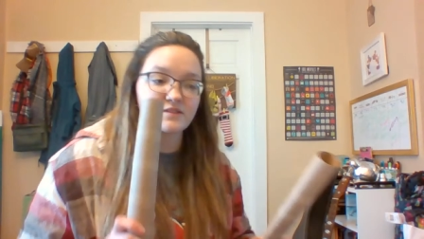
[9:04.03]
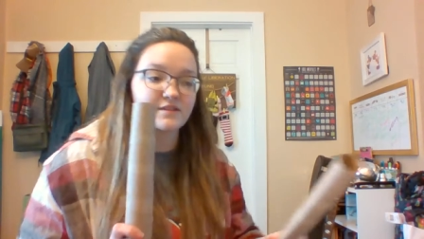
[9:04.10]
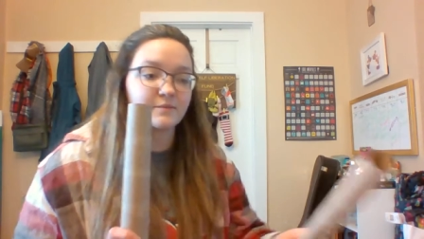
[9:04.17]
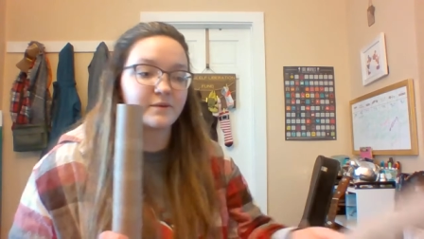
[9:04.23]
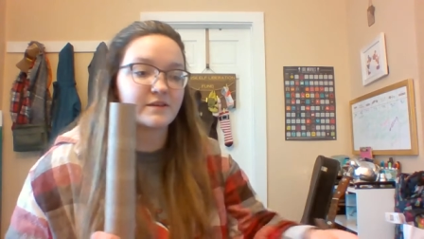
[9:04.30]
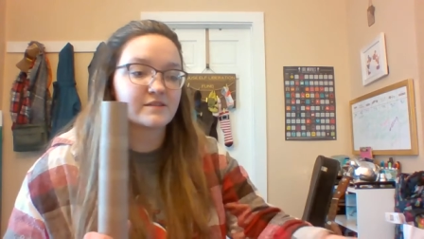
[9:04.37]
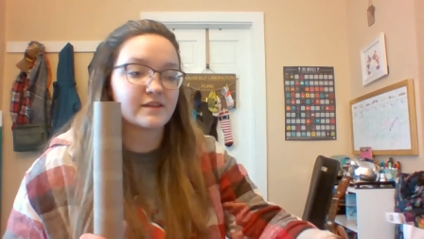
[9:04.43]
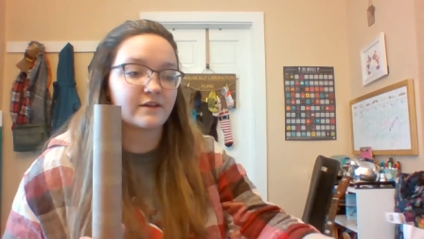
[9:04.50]
to
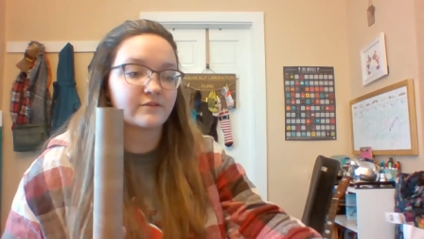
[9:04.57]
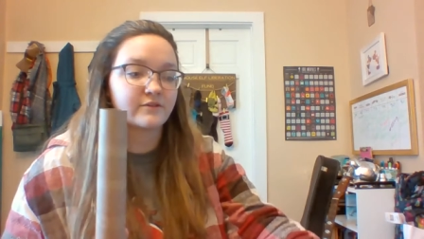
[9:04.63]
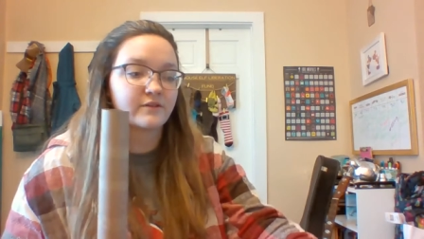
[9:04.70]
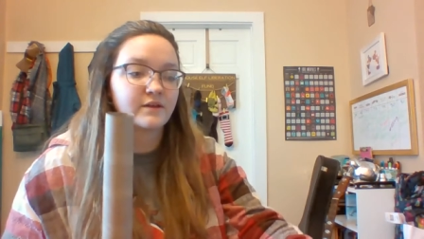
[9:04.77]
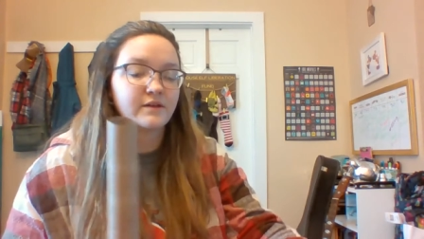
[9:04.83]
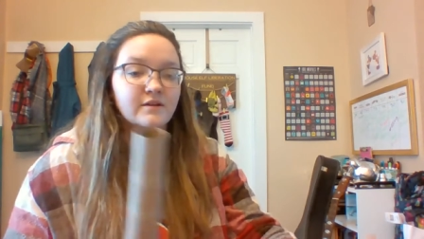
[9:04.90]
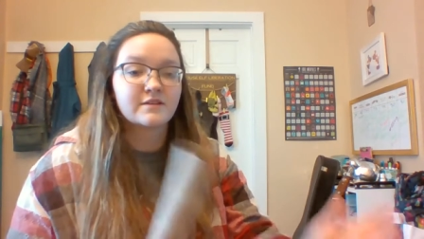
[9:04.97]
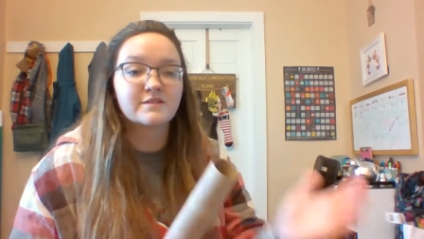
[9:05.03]
be safe.
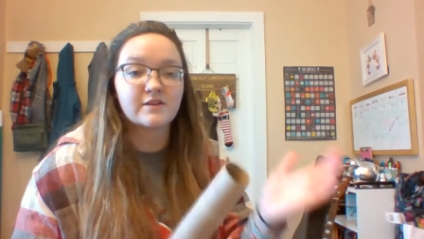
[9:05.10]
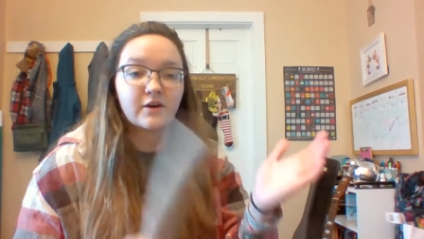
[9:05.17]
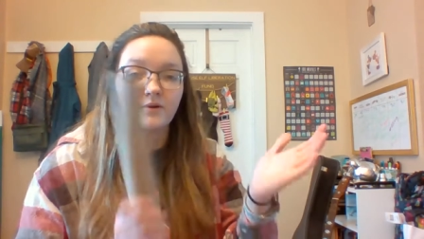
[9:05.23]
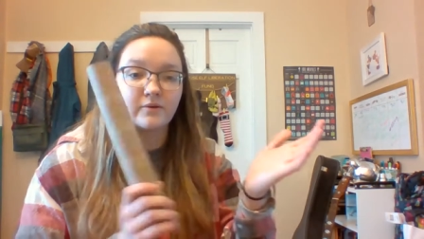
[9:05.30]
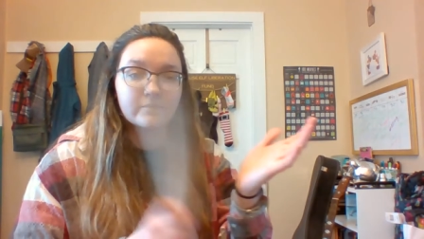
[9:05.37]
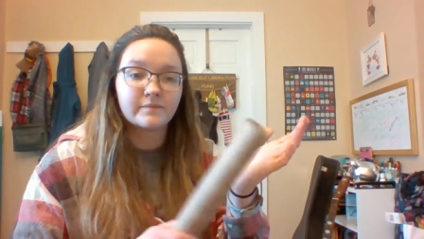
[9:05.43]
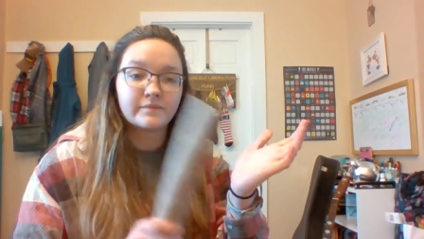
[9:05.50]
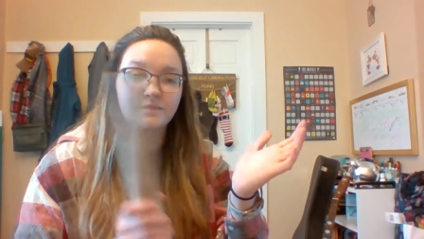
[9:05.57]

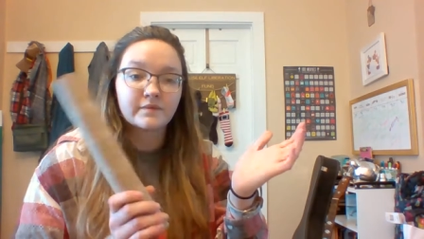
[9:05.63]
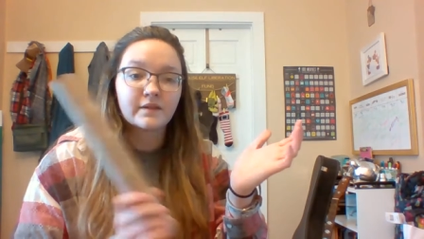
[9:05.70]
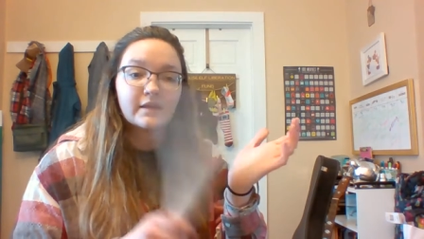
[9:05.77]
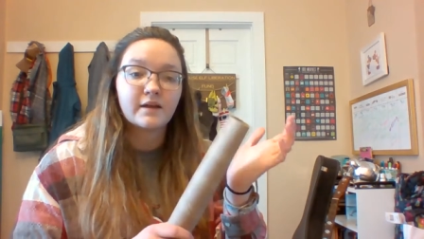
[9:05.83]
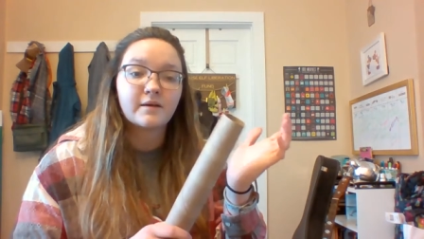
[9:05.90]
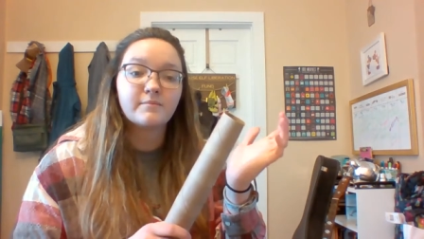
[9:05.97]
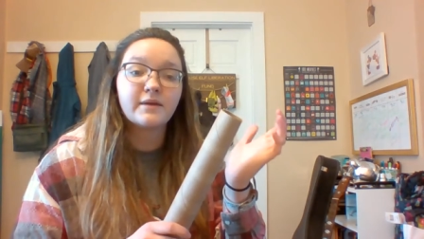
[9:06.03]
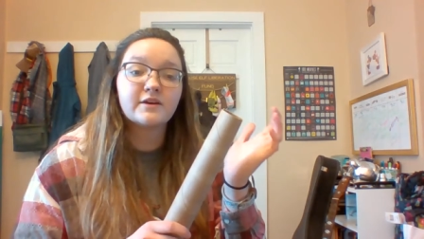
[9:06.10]
So
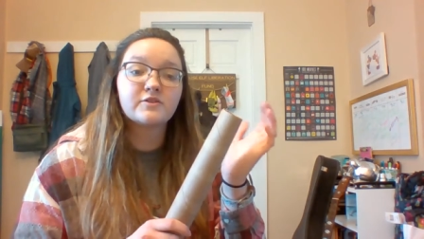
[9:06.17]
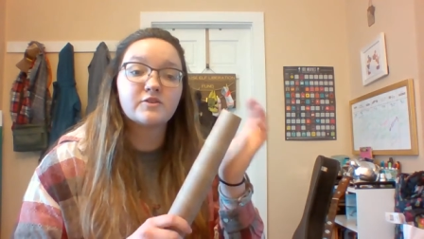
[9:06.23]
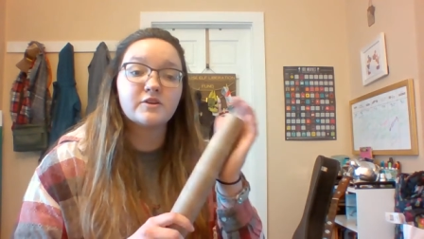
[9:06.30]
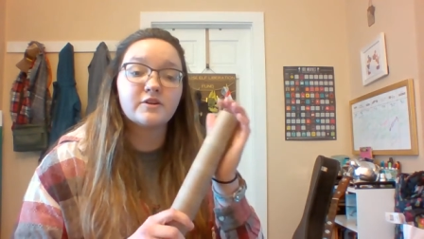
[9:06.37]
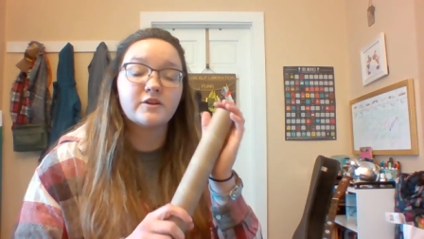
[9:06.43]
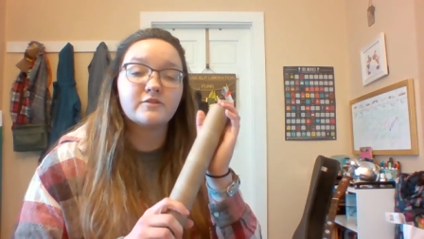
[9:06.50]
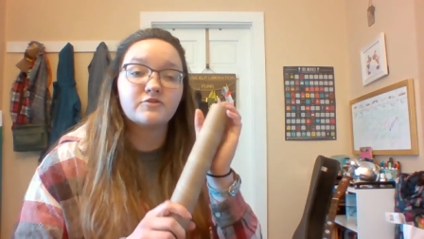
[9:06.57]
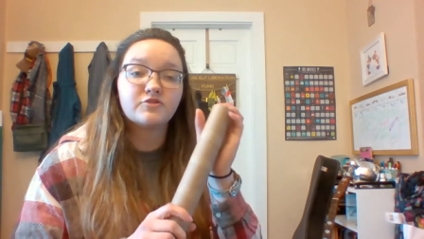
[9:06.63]
make sure
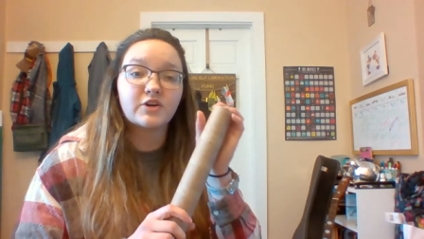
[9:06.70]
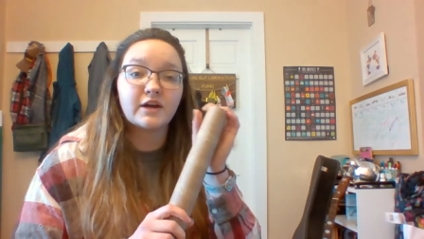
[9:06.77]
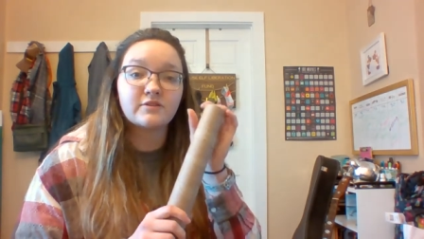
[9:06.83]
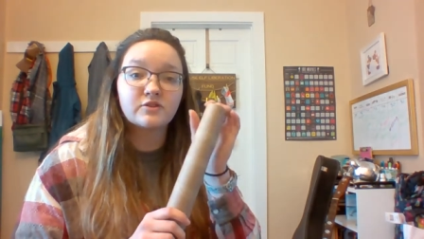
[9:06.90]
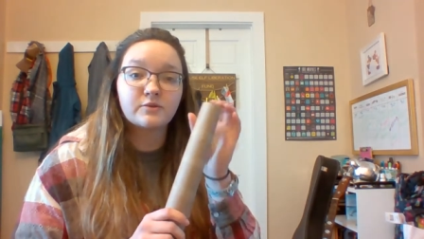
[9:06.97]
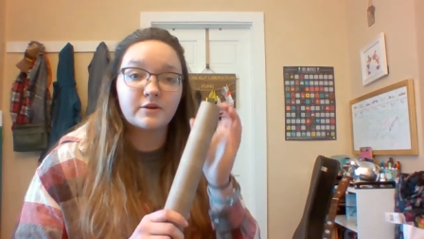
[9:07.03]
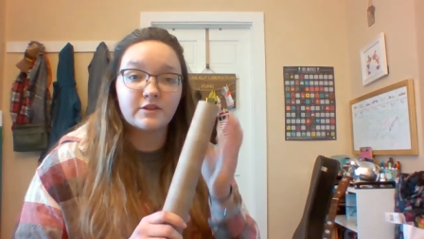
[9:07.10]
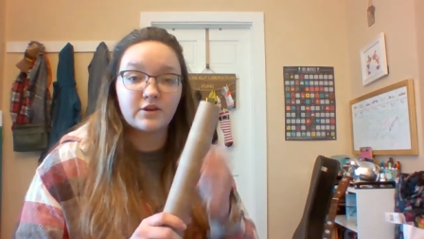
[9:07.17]
you're
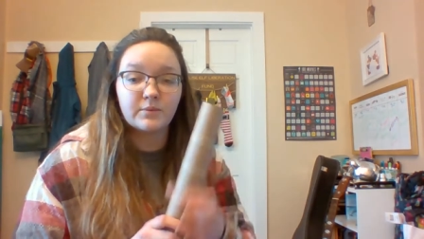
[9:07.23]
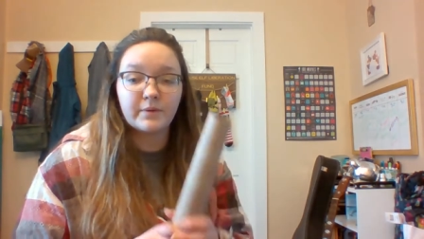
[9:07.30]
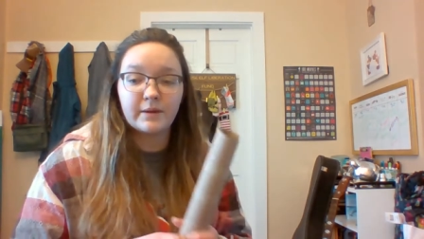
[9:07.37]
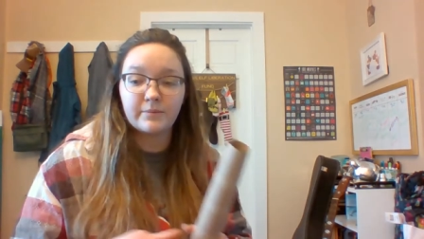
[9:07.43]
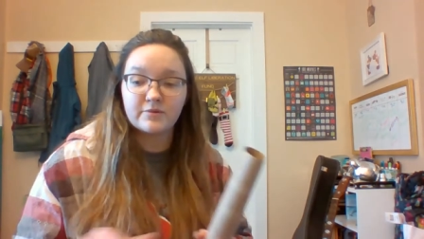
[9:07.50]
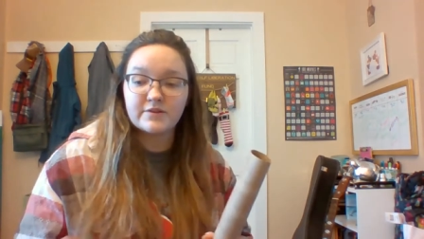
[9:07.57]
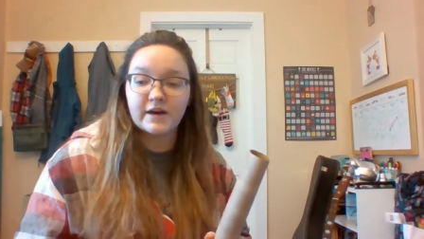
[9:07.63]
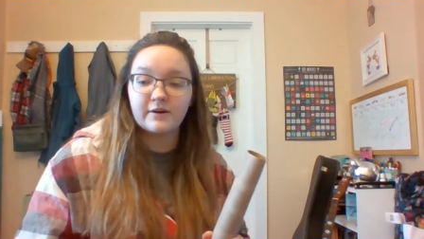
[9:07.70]
gentle with your
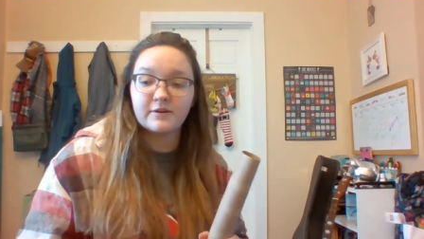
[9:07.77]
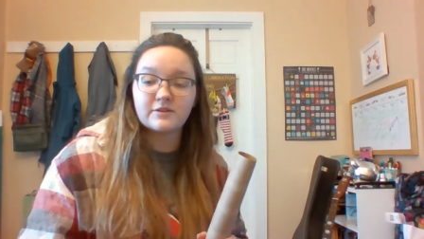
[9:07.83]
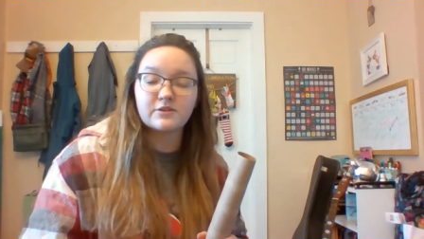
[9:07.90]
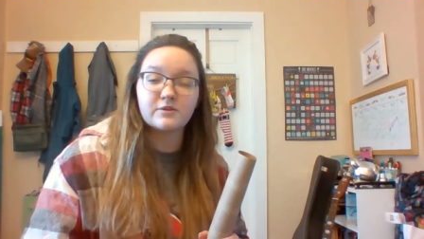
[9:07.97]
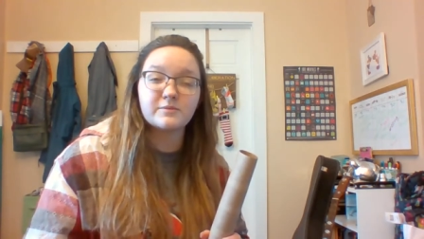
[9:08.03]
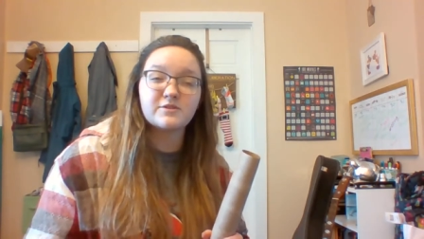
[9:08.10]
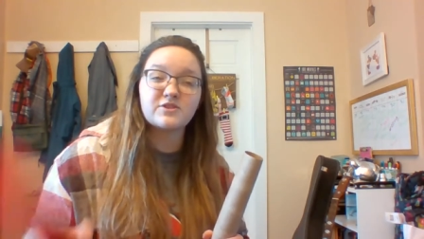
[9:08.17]
paper towel tubes,